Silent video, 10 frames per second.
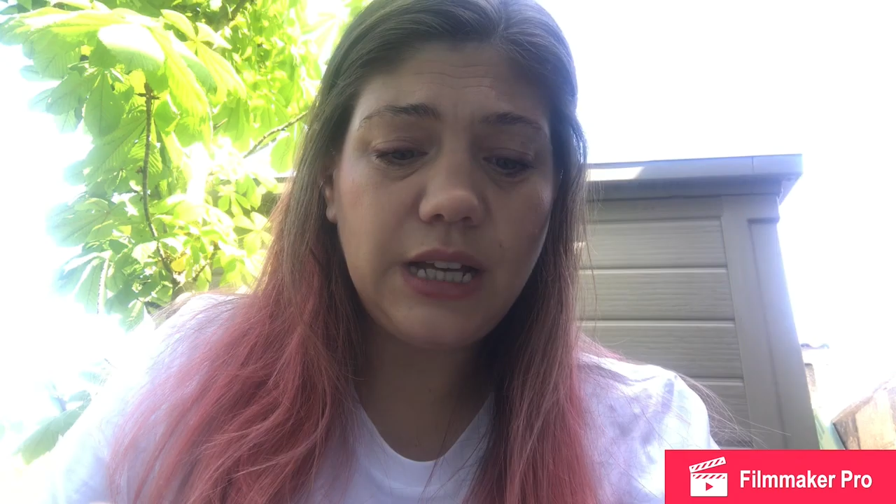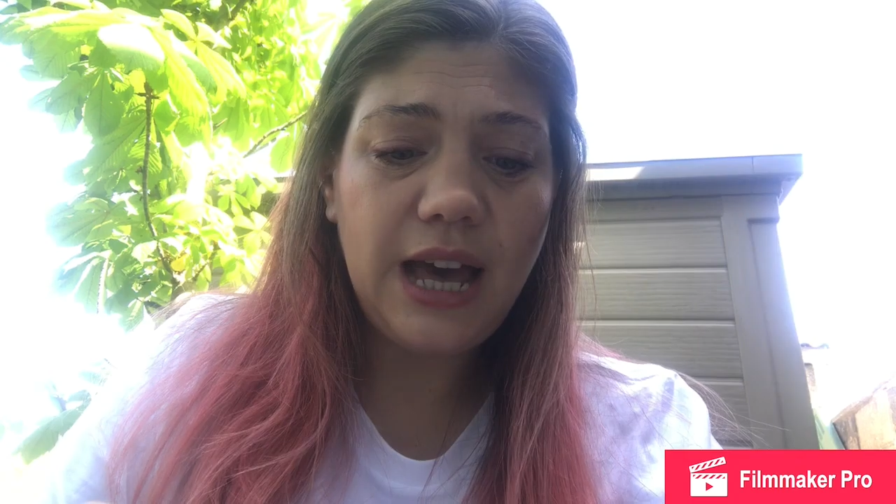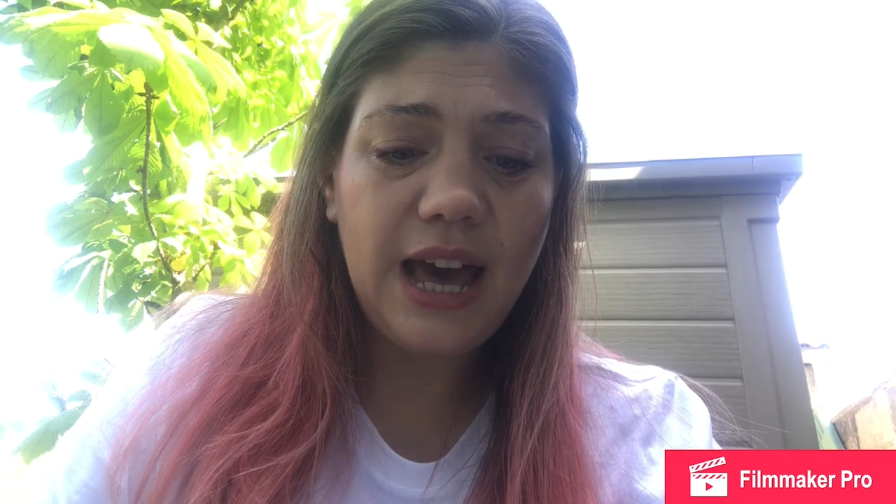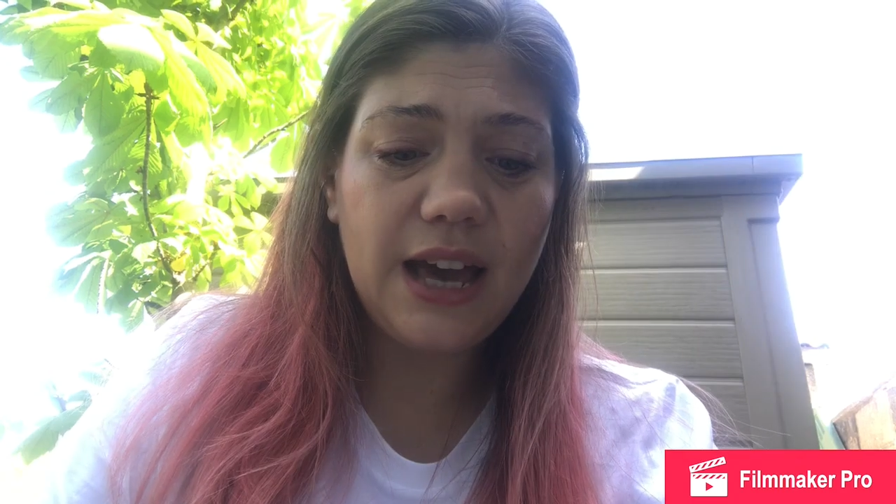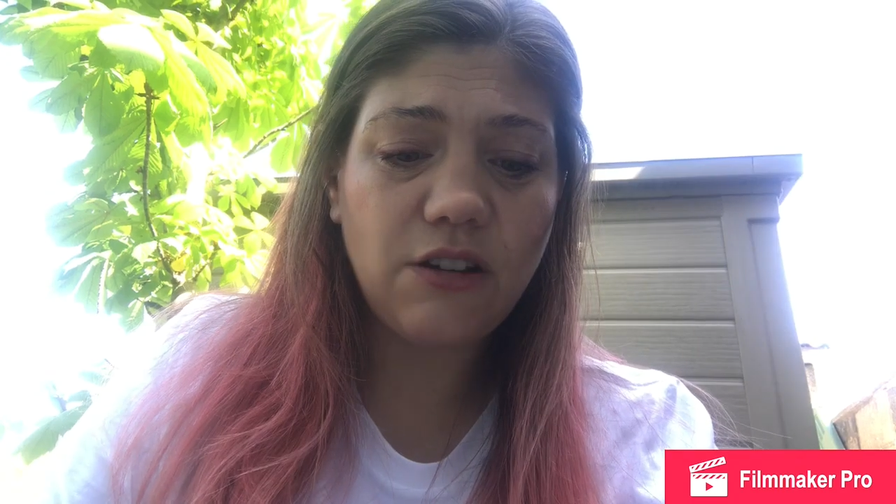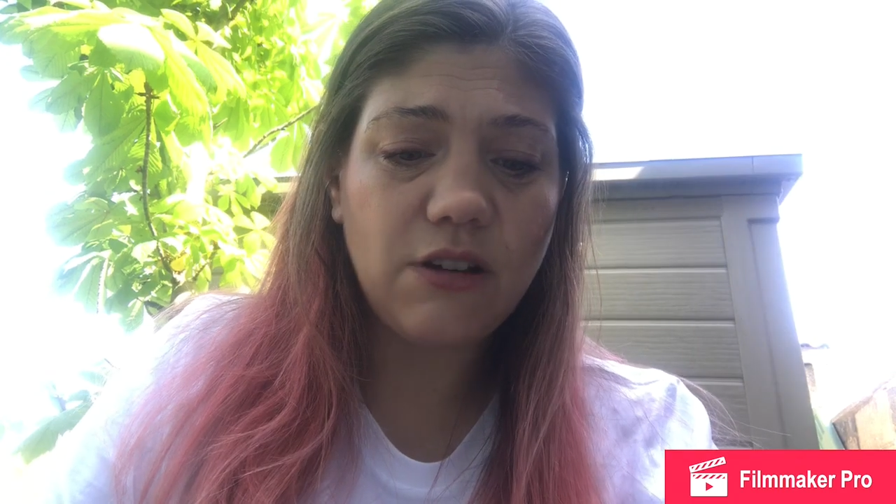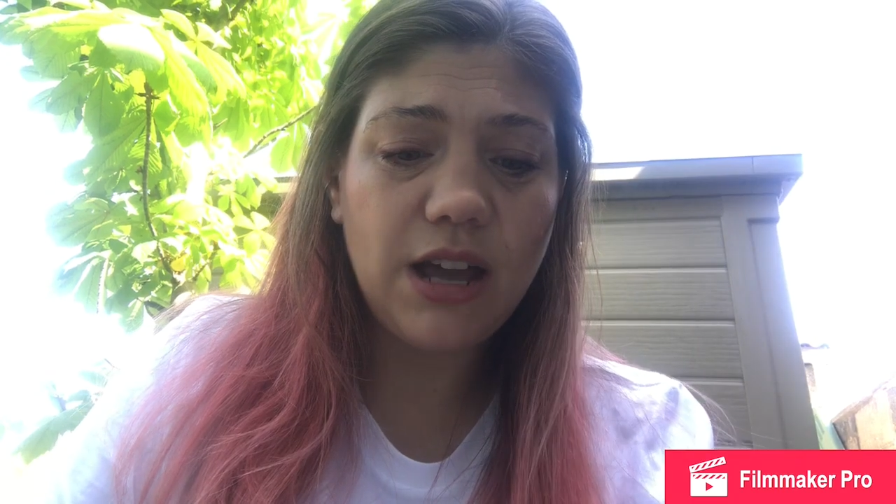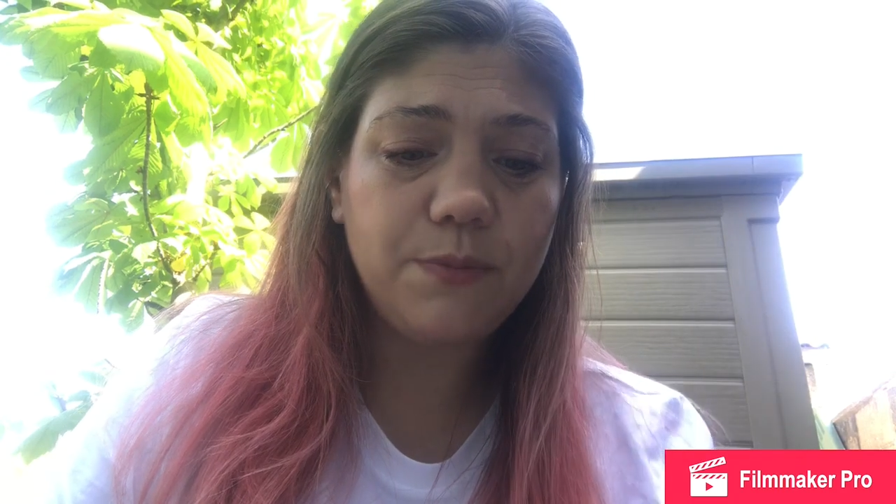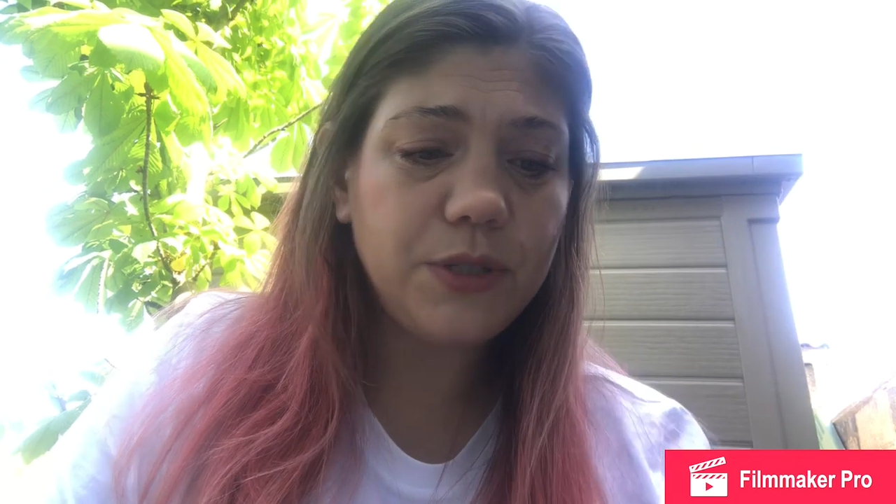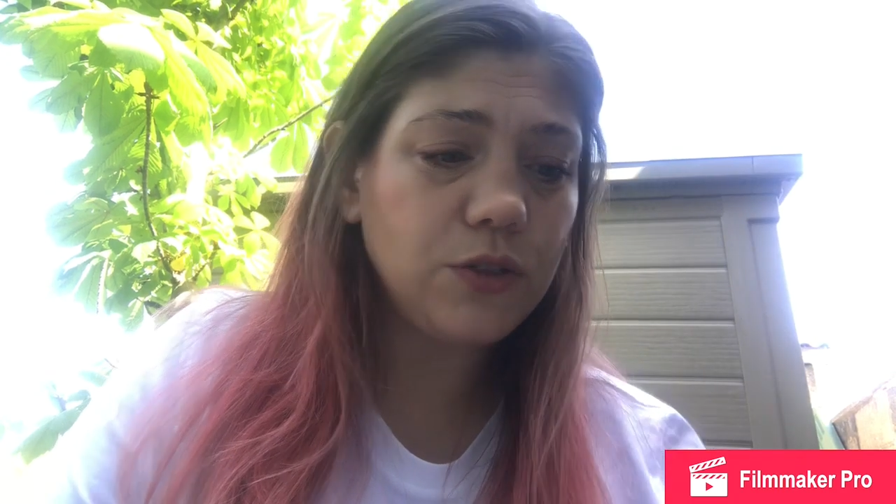hair
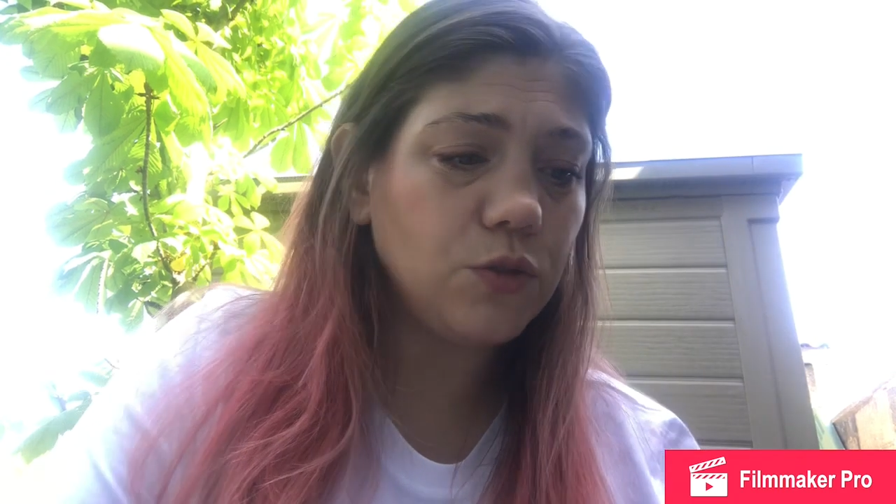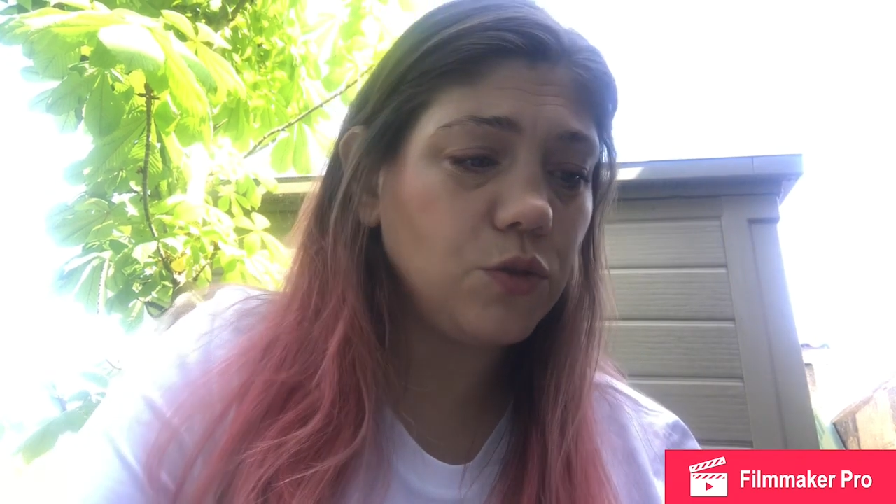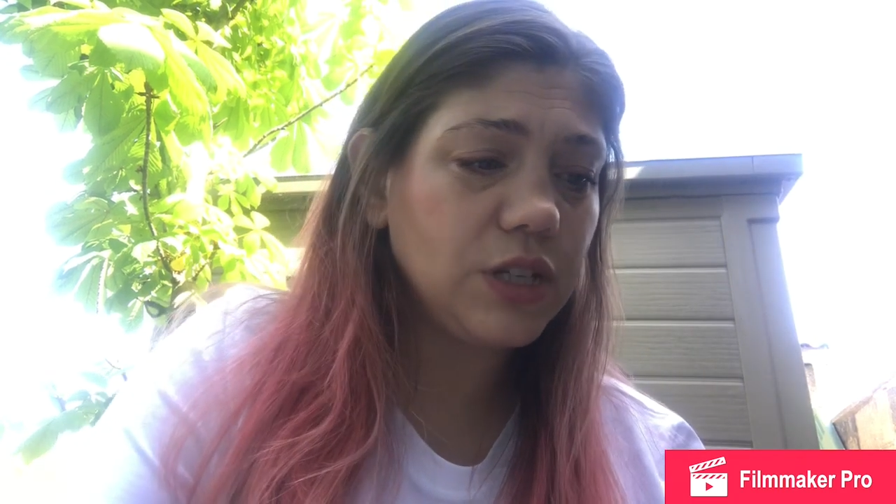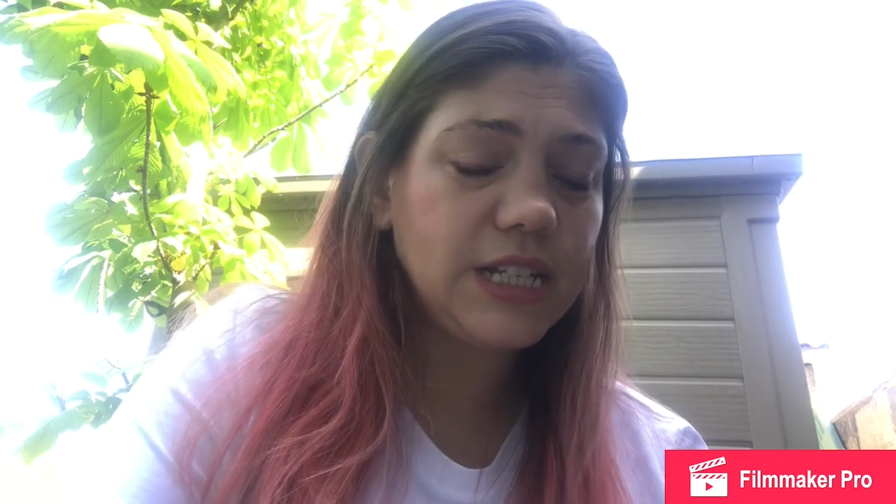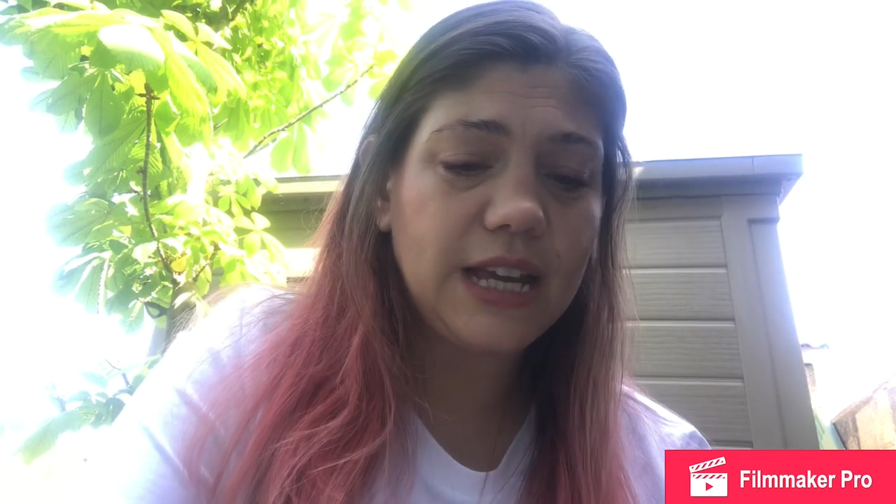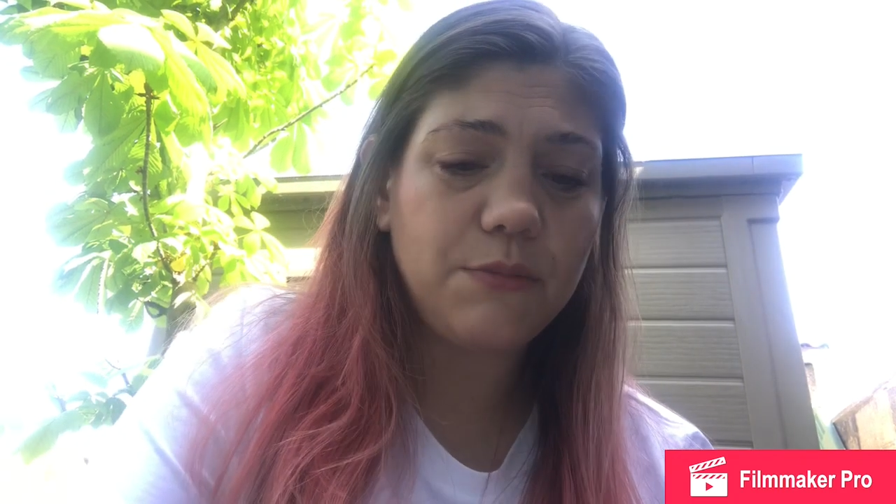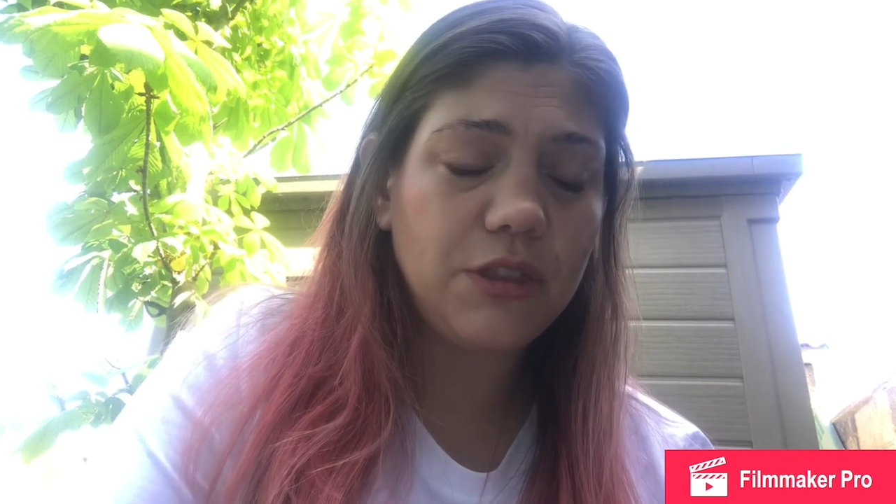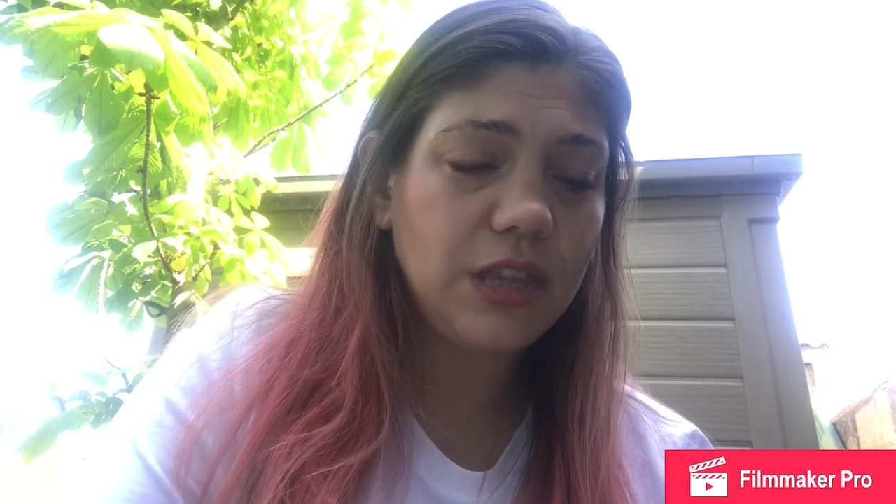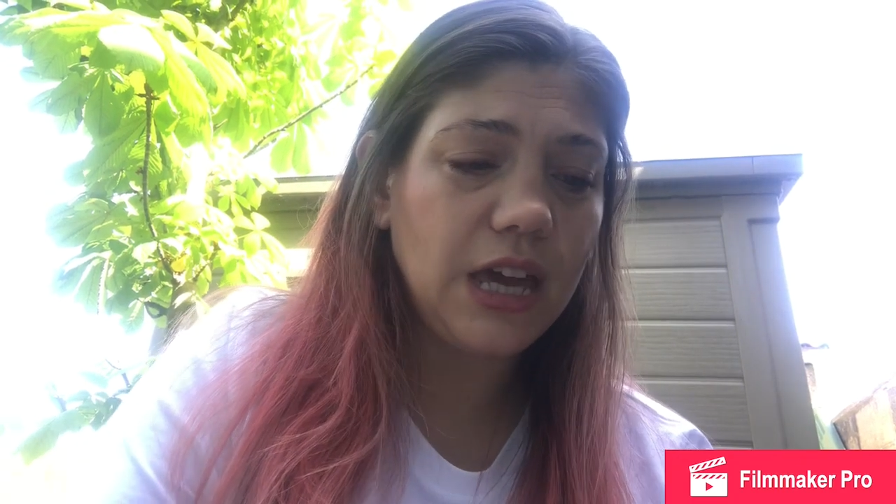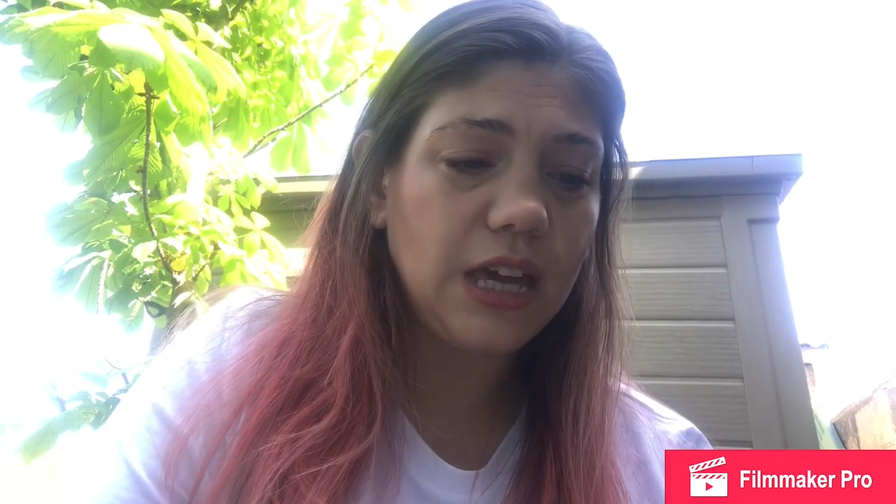grips, all the same
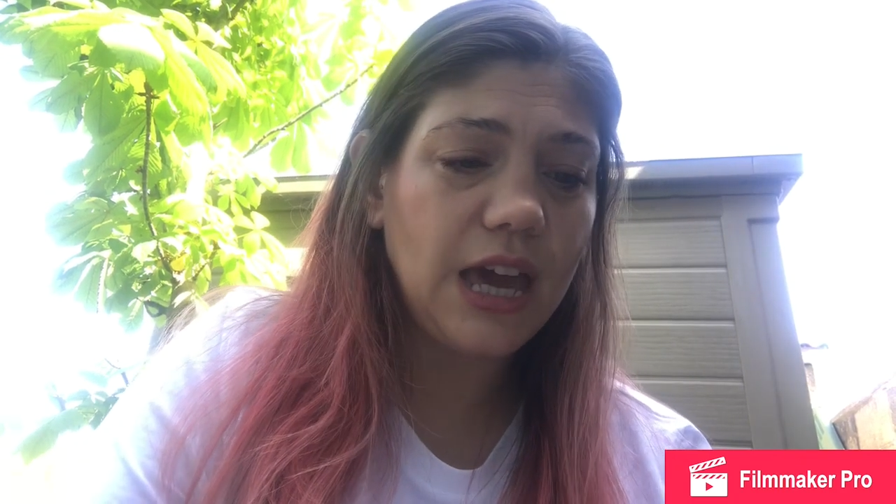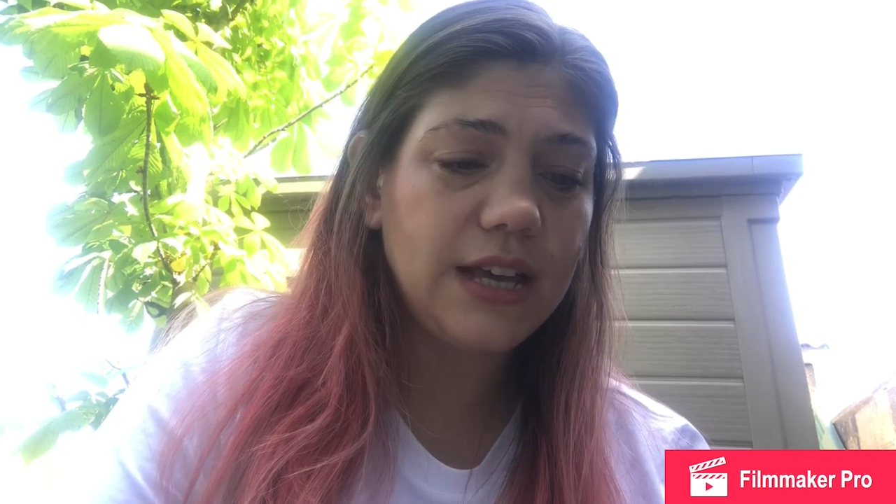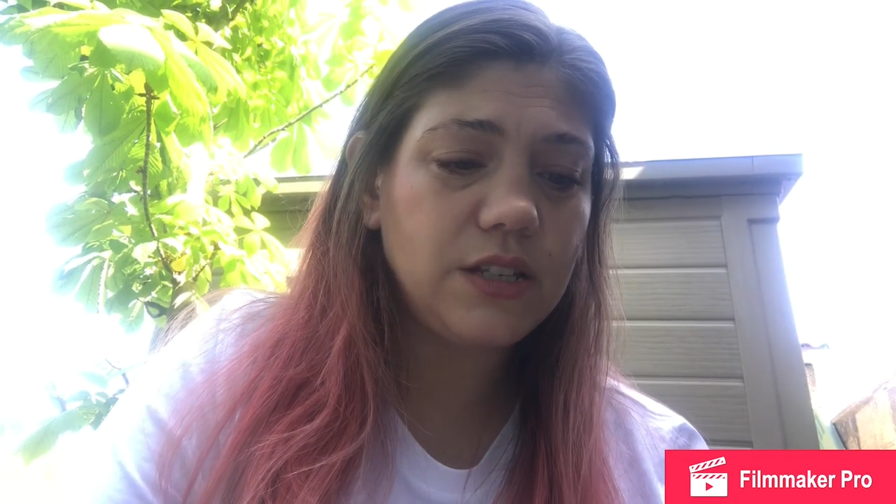thing, yeah?